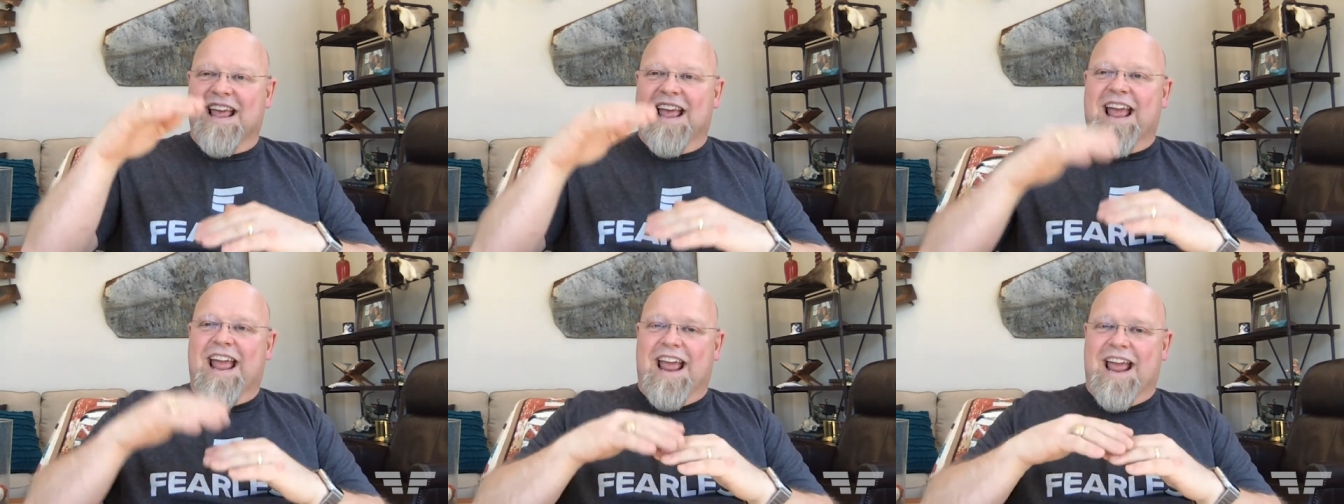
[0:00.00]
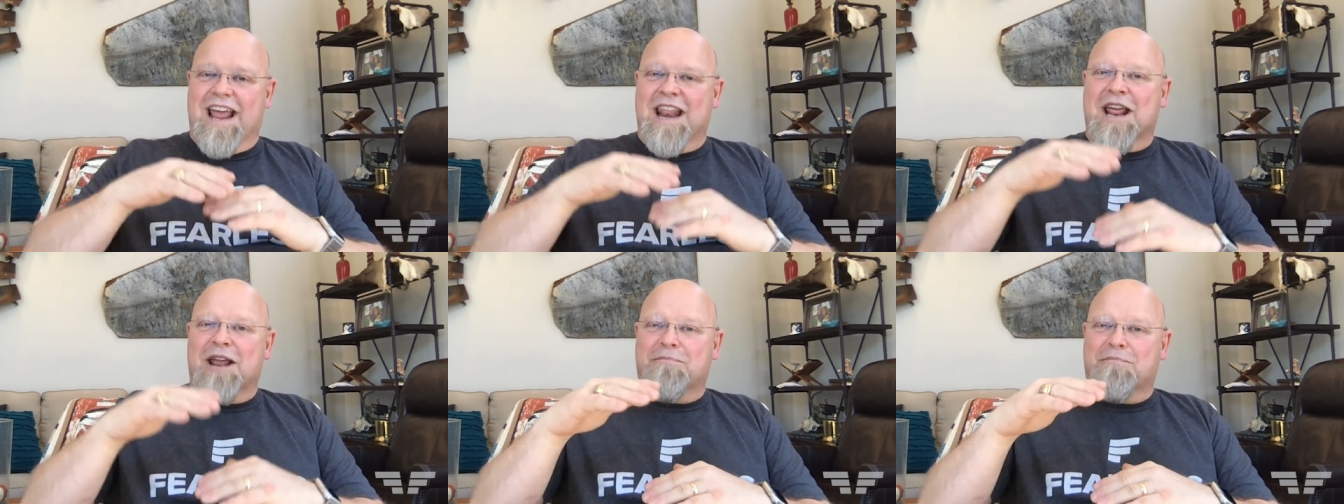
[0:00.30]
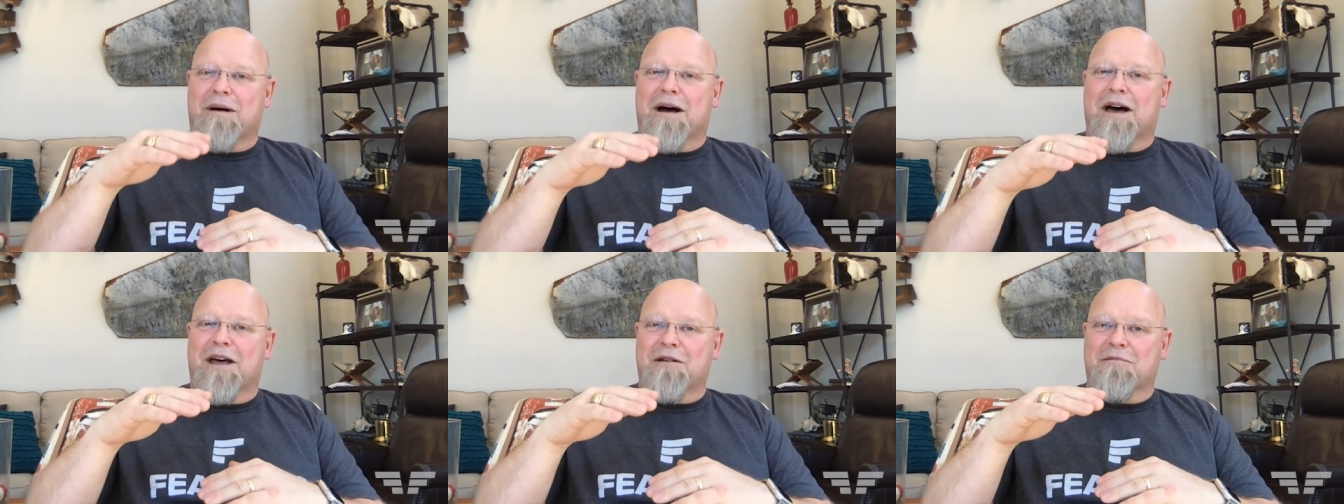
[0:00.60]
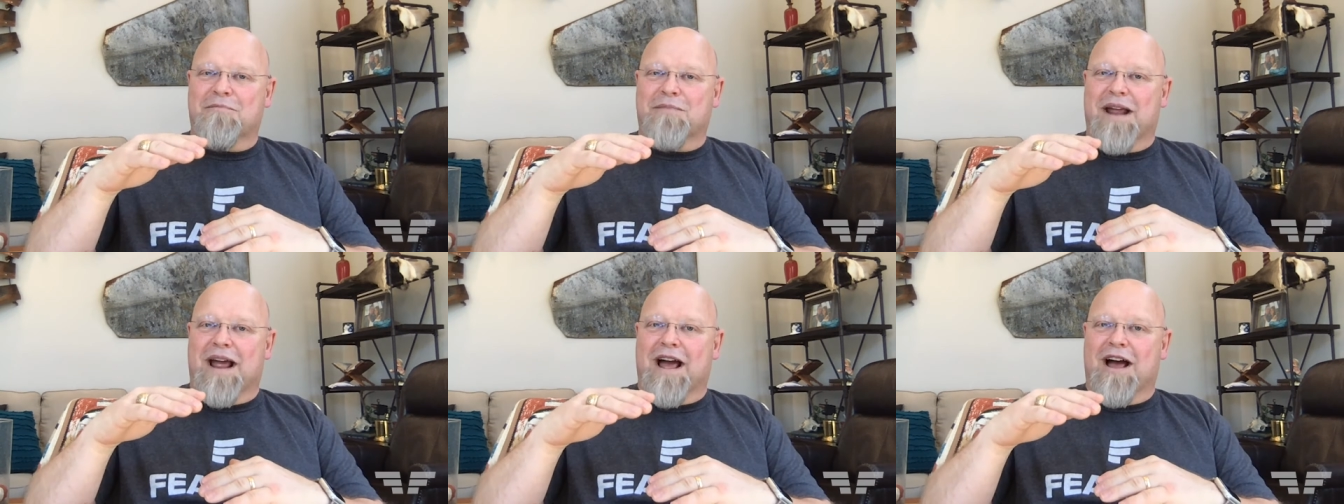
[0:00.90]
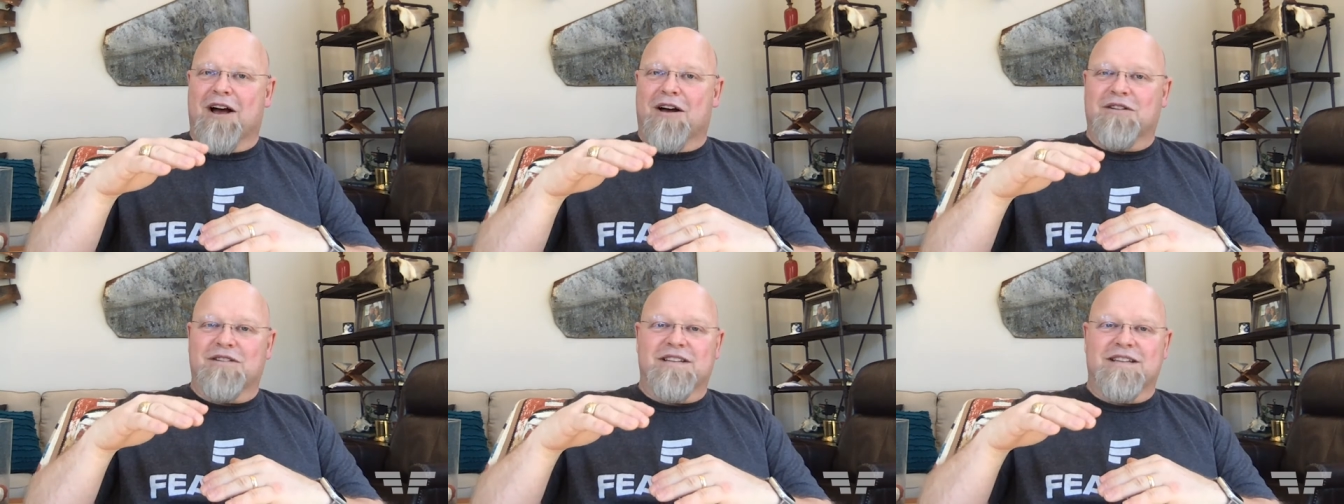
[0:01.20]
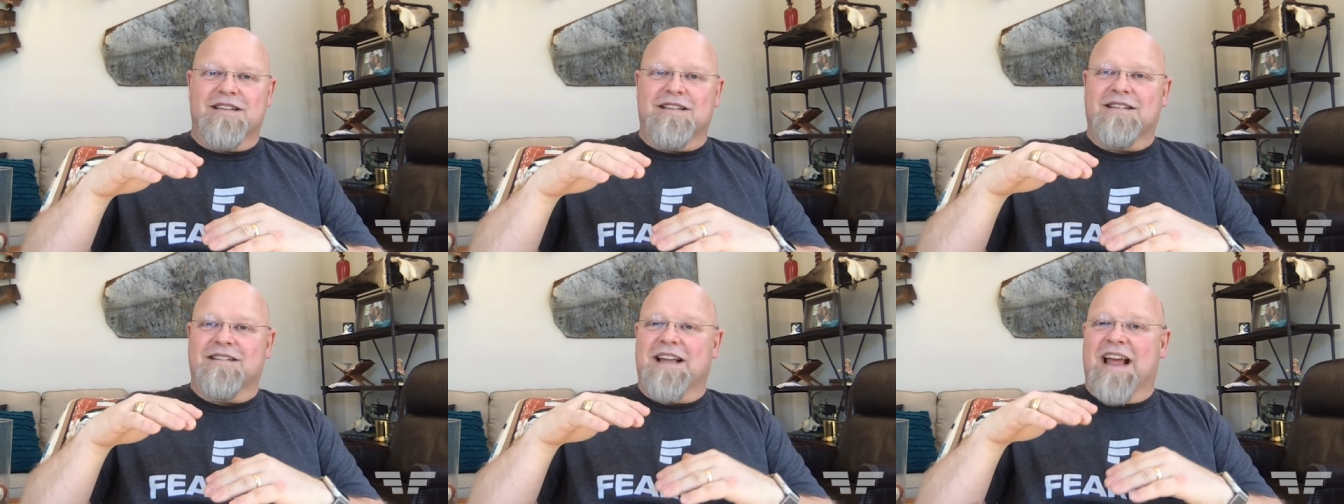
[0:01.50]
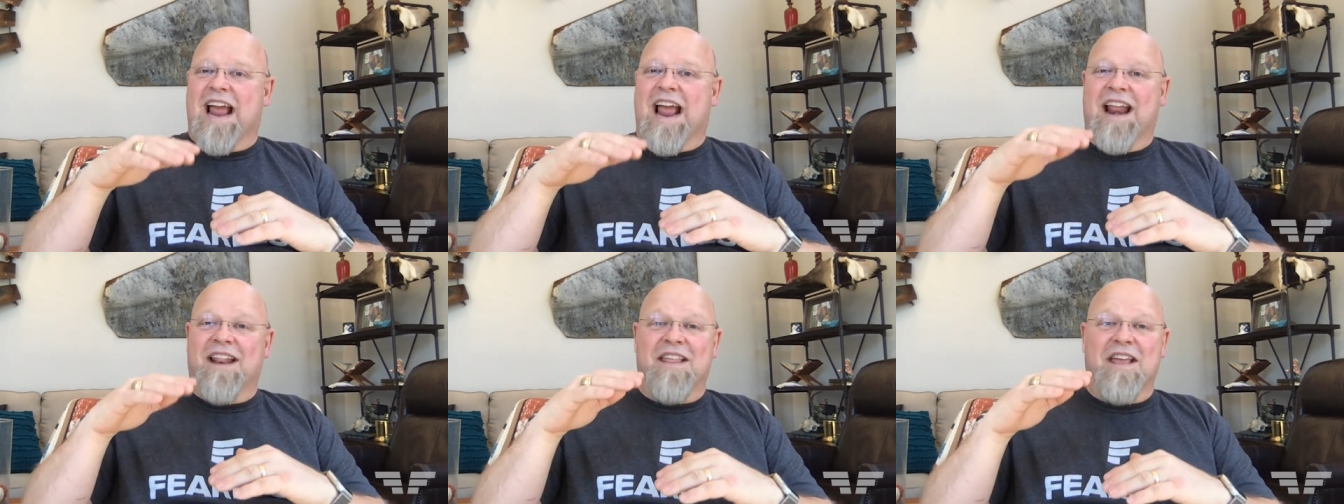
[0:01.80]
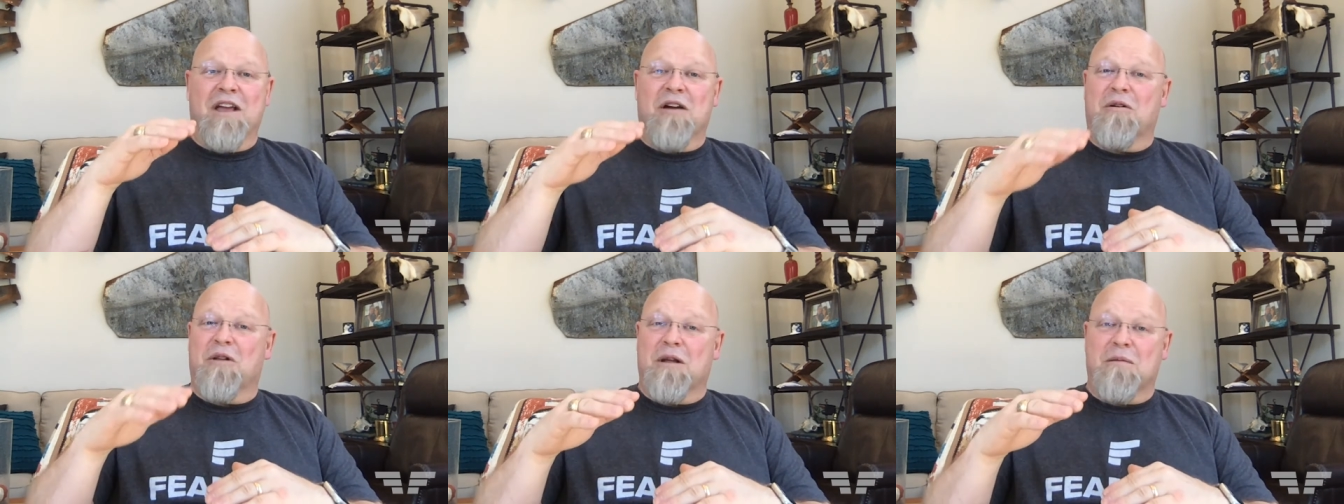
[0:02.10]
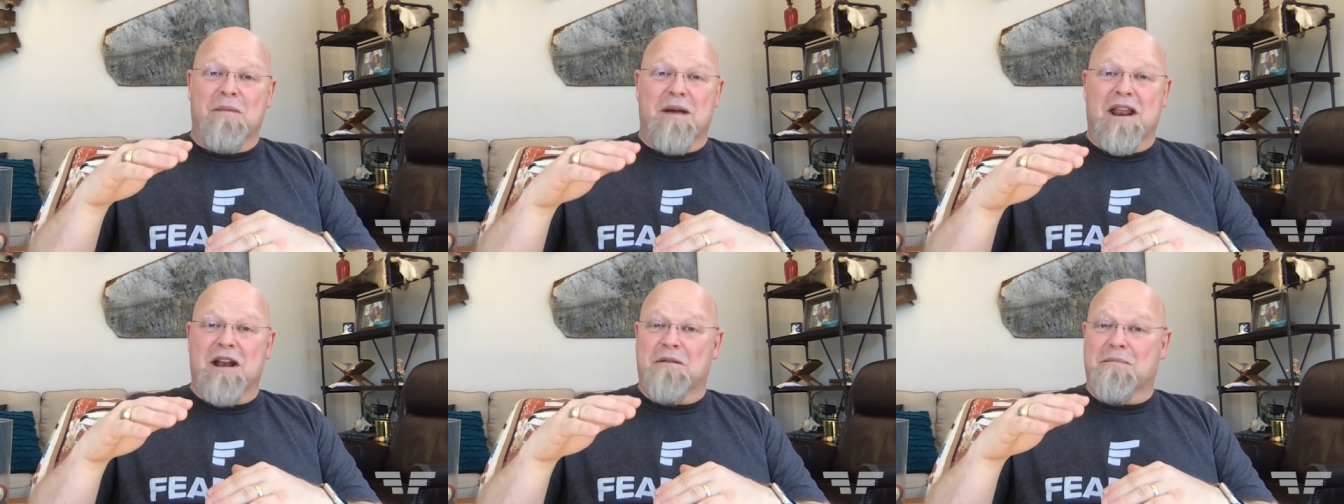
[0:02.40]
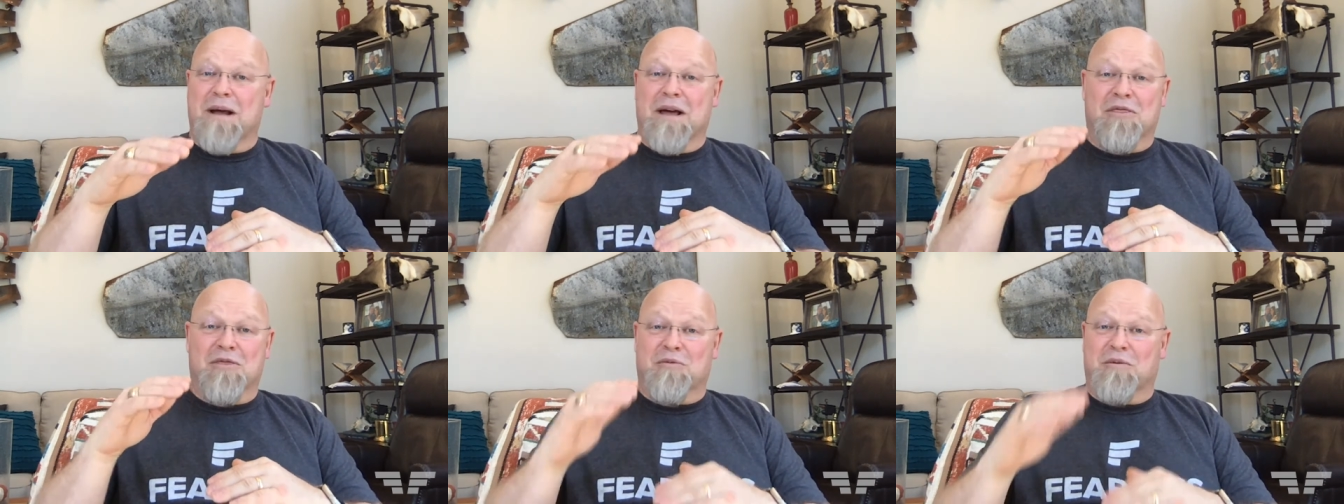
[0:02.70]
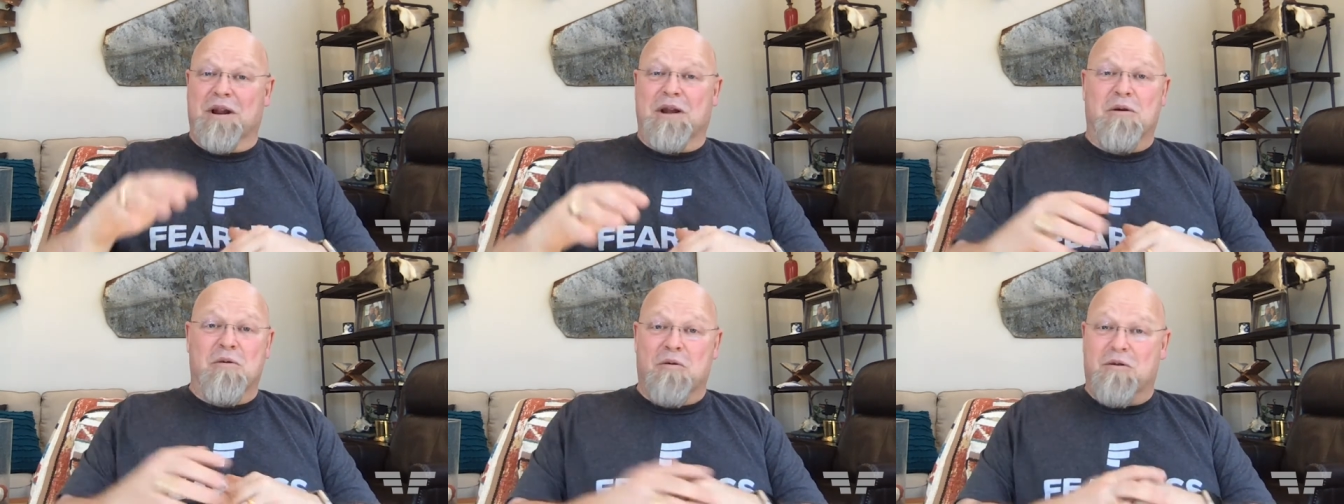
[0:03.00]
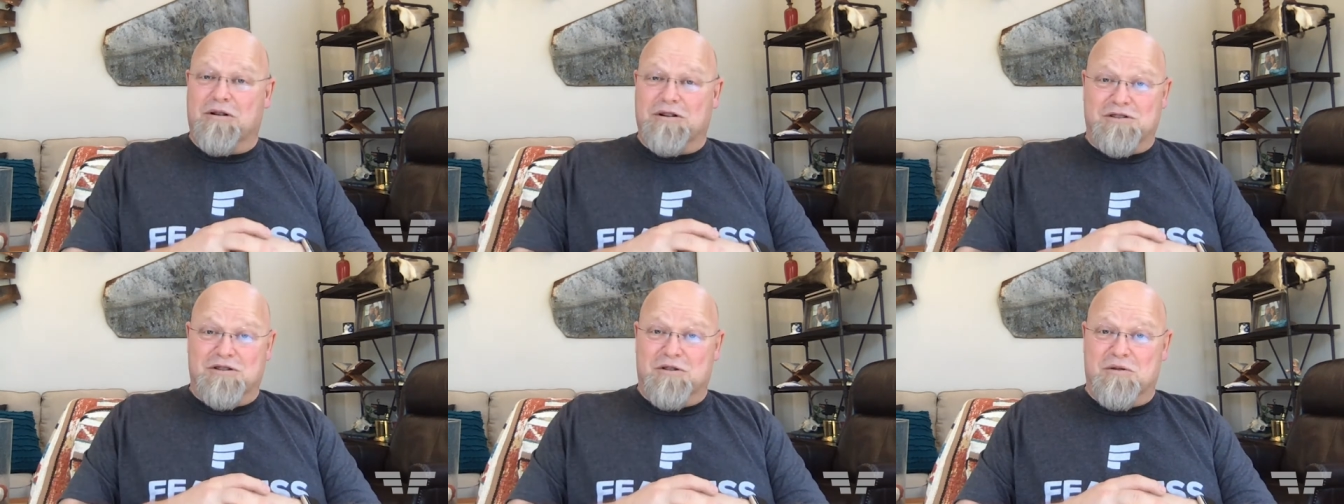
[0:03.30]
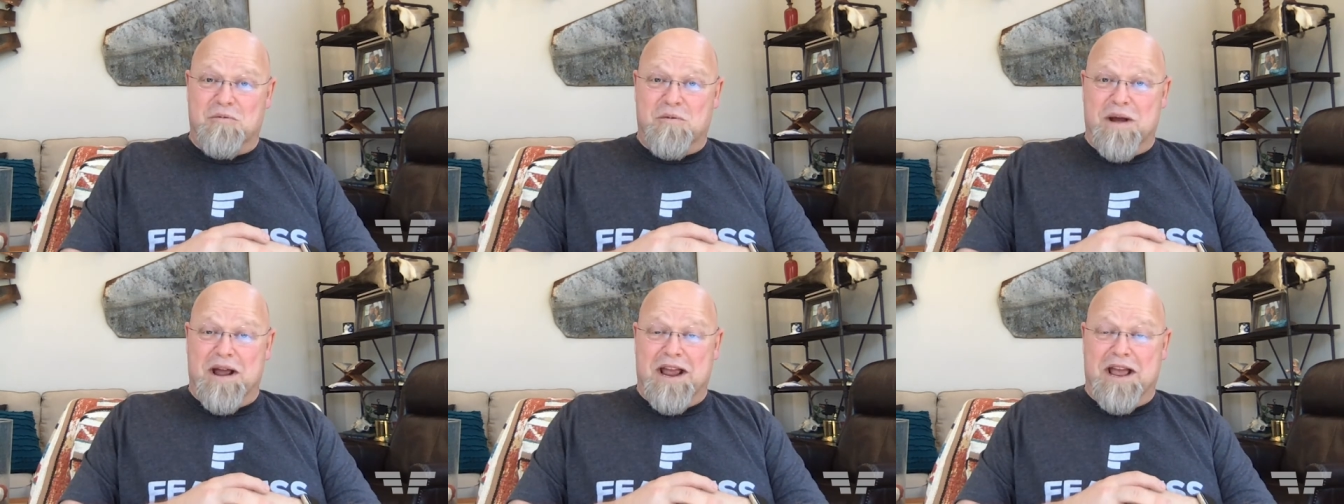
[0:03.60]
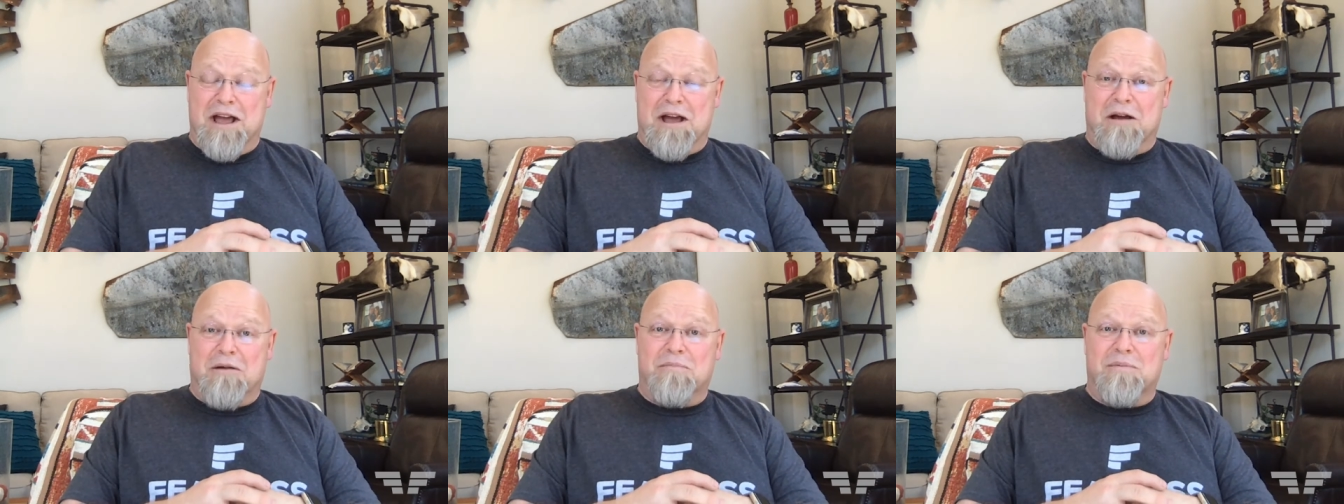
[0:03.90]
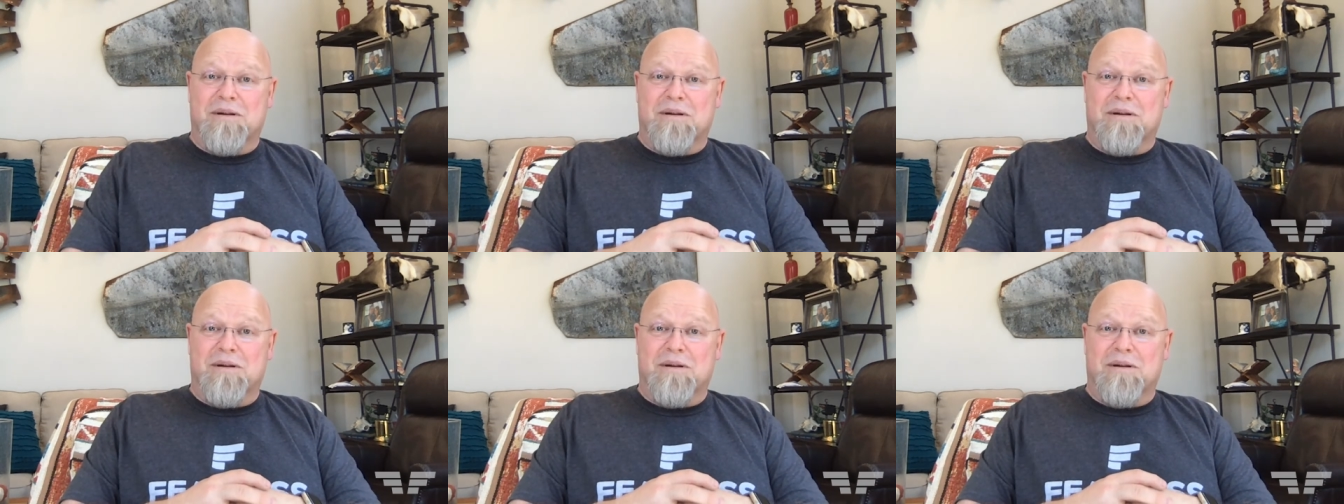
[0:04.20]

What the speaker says: it had bottomed out, and they only made it about 3/4 of the way up.